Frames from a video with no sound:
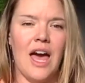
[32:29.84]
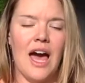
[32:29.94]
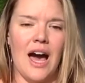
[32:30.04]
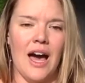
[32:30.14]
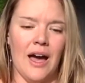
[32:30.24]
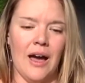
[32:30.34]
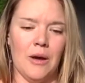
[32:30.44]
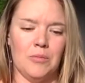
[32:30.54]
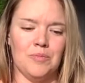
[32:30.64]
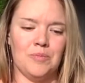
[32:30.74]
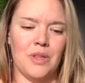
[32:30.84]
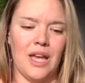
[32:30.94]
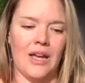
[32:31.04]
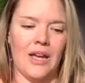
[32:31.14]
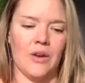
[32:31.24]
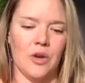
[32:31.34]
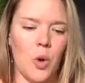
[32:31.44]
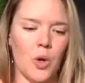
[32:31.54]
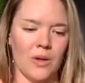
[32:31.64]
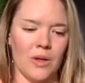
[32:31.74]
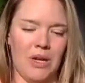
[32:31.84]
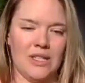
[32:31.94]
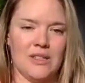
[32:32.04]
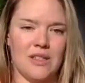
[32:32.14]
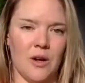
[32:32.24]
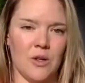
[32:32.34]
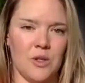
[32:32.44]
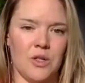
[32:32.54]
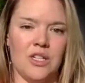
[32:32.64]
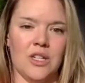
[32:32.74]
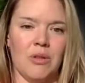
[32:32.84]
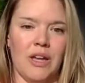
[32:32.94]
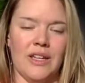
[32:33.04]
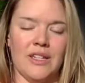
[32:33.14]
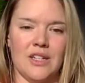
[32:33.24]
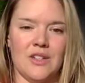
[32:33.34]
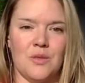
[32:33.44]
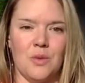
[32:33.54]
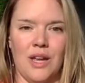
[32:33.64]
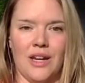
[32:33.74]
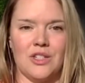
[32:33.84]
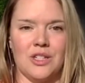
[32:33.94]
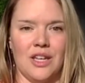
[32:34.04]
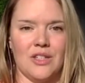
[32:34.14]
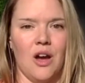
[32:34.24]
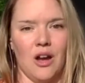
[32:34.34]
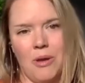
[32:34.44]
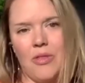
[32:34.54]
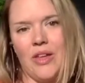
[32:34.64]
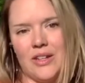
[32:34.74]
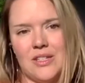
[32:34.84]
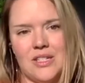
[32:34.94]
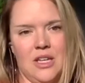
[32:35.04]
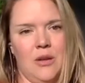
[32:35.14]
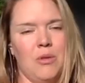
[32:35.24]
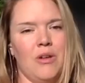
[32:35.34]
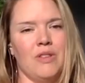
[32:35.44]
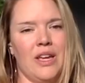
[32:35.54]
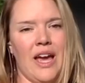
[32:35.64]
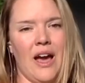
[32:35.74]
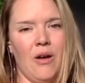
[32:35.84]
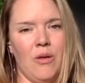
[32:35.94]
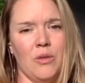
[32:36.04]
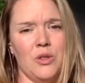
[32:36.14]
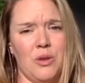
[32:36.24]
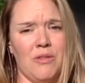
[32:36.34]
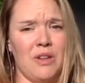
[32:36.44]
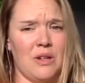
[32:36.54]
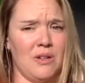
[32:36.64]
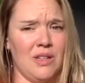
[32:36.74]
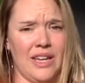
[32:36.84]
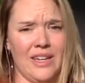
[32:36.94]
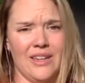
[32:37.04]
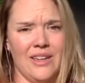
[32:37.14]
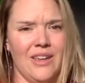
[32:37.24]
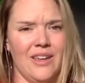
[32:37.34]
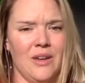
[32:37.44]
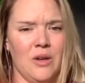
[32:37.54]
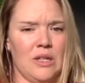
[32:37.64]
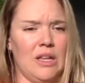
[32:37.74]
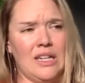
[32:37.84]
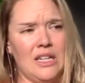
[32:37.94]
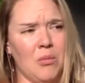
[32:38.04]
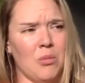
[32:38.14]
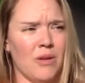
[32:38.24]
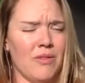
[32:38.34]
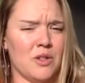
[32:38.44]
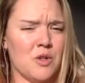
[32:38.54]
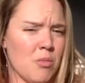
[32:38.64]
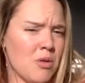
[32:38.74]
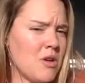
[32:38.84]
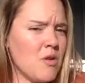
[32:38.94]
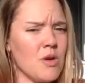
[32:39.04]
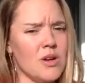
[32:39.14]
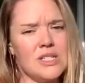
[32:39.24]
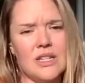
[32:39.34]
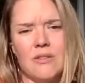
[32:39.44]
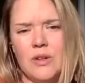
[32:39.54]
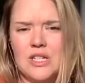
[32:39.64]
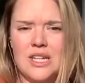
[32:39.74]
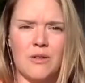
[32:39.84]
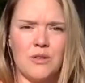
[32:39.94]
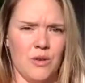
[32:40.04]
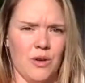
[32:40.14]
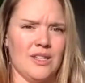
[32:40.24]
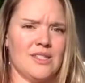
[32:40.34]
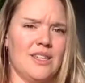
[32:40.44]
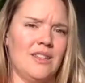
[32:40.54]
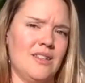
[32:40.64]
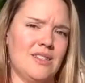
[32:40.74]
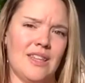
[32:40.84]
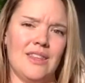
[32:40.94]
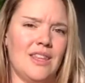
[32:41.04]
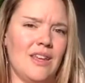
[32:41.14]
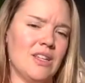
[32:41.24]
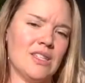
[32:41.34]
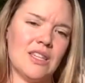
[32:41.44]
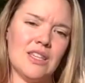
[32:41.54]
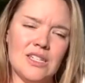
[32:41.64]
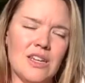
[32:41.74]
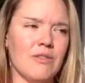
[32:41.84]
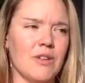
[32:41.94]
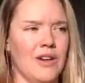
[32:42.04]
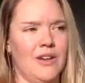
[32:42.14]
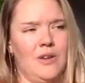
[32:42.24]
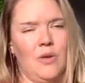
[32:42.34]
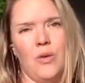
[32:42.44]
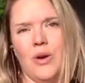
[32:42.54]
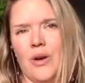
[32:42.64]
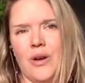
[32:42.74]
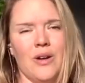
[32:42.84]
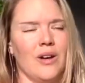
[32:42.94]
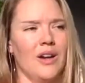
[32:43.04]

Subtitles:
And on a quarterly basis at our strategic planning sessions, we'd actually like talk about that as a team of like, how do we feel like number of entrepreneurs that have reached out to us and said that they've done something different, or